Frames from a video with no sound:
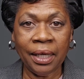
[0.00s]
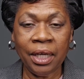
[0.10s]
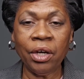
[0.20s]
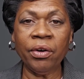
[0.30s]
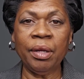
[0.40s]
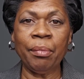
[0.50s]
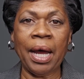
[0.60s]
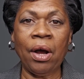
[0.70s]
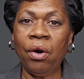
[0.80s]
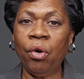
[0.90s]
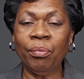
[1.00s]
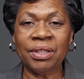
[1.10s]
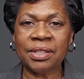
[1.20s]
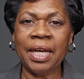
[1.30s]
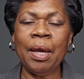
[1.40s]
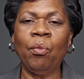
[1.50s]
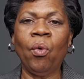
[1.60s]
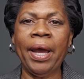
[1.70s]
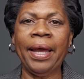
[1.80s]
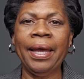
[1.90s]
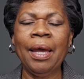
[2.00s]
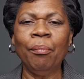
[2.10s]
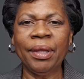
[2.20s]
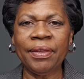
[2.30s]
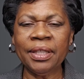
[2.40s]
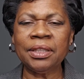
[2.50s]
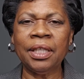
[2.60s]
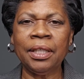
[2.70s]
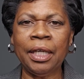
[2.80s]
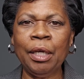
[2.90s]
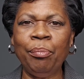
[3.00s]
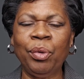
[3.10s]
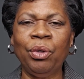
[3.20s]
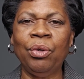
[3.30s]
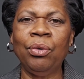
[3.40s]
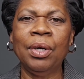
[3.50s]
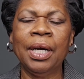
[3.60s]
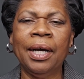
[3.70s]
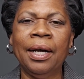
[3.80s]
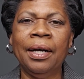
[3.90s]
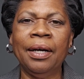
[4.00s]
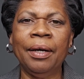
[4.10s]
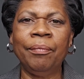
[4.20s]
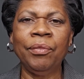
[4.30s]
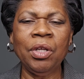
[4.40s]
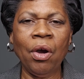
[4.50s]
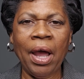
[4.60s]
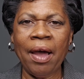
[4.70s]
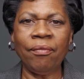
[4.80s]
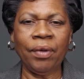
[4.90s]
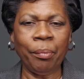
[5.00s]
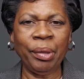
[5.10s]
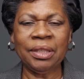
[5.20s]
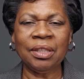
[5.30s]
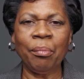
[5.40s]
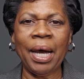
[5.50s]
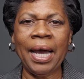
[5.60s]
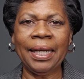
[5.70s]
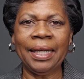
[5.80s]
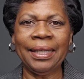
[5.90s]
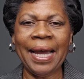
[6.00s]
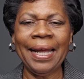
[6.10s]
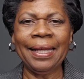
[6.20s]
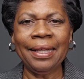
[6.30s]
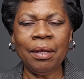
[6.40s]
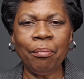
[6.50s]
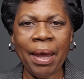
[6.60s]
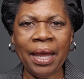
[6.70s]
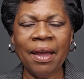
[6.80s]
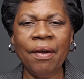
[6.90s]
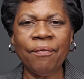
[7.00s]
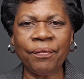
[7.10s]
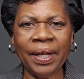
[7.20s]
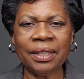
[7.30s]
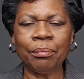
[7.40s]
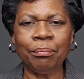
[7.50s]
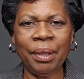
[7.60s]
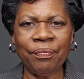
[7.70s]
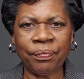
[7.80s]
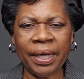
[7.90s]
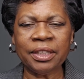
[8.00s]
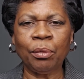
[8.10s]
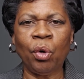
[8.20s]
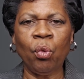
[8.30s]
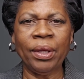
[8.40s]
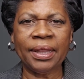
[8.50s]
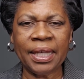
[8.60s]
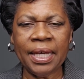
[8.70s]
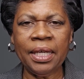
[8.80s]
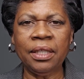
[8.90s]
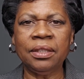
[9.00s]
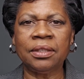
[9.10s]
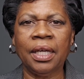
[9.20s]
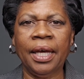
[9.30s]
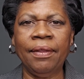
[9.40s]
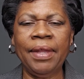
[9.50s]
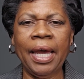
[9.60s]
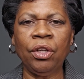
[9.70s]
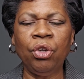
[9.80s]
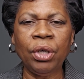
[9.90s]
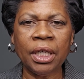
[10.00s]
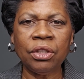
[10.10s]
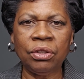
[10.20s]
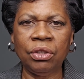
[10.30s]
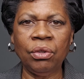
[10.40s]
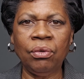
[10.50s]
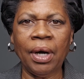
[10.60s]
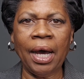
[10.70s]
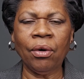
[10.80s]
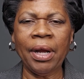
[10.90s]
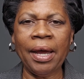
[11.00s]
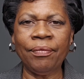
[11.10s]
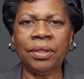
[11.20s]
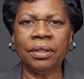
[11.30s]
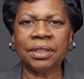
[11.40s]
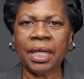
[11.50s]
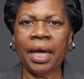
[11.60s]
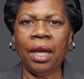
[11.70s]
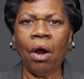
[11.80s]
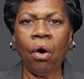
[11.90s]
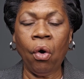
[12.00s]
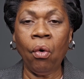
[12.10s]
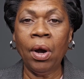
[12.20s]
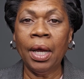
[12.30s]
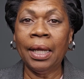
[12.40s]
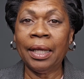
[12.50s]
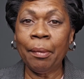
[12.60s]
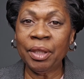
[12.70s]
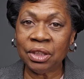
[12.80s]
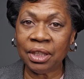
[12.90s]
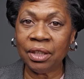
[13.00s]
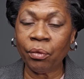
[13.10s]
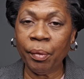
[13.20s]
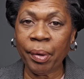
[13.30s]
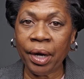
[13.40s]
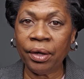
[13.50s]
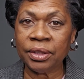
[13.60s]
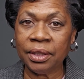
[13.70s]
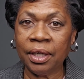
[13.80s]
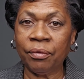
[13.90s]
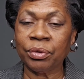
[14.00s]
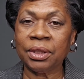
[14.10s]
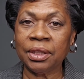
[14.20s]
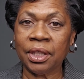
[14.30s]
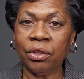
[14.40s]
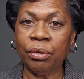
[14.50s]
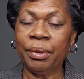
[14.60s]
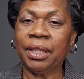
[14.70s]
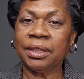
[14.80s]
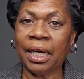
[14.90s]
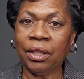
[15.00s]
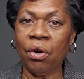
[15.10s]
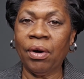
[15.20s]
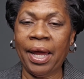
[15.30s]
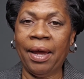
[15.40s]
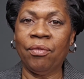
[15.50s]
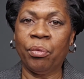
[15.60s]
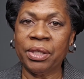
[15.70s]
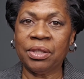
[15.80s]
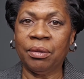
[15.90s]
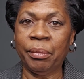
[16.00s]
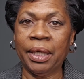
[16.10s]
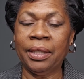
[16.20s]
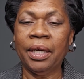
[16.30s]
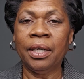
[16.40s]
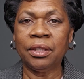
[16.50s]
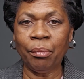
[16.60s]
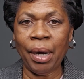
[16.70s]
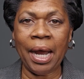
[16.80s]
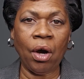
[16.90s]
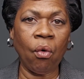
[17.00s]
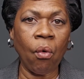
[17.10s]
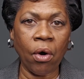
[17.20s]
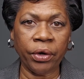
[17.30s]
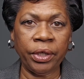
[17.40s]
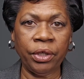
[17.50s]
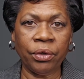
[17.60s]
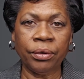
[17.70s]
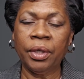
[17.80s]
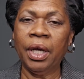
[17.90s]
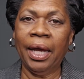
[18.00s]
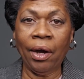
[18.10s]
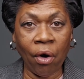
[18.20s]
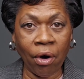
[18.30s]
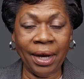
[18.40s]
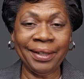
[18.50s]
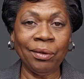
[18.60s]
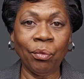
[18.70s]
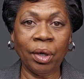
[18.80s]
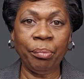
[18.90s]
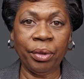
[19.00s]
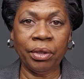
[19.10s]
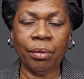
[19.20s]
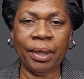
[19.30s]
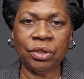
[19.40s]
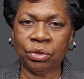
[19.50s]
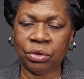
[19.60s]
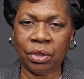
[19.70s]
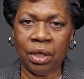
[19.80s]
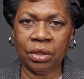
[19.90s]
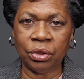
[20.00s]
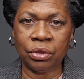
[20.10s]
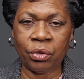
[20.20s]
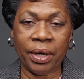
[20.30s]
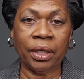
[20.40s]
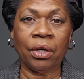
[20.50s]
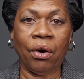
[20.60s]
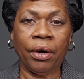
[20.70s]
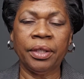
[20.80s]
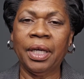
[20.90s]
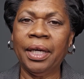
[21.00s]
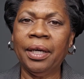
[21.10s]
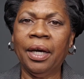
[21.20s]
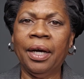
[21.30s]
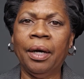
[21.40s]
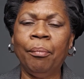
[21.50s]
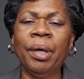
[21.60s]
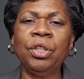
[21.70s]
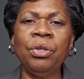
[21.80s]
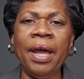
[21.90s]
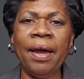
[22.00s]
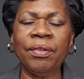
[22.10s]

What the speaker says: Here in my home, the same way. But this can keep you, have a peace of mind at night, and then be flexible with things that you can do. I don't have to say, oh, let me just get the repairs done for $600 because I don't have the rest of the money to buy a water heater, or I didn't want to put it on my credit card. But you have the